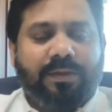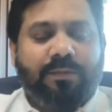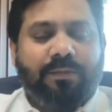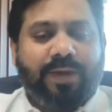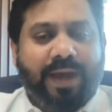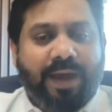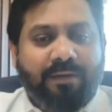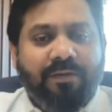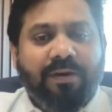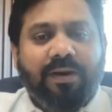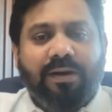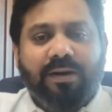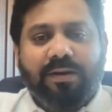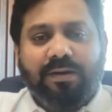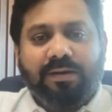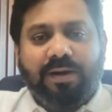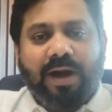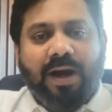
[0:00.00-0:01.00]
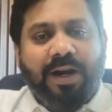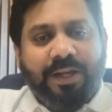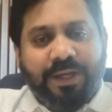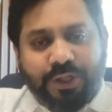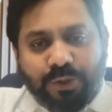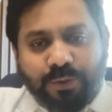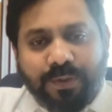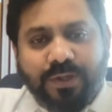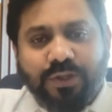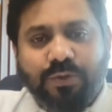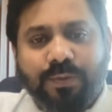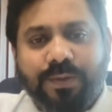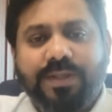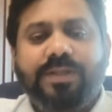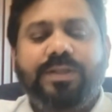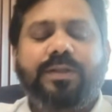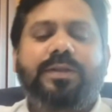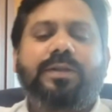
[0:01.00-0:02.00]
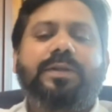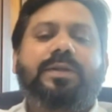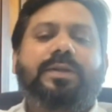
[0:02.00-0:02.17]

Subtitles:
we have a card issuing switch,